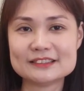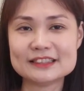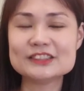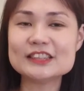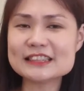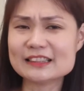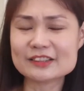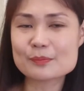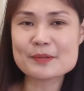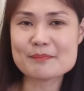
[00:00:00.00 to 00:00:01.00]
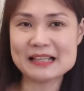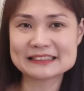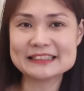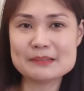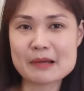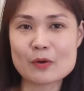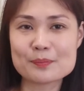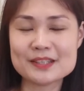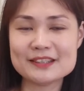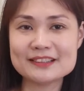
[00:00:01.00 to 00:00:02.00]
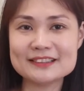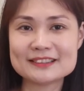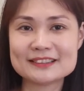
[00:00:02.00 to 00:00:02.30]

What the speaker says: it's just a little bit messy in my opinion.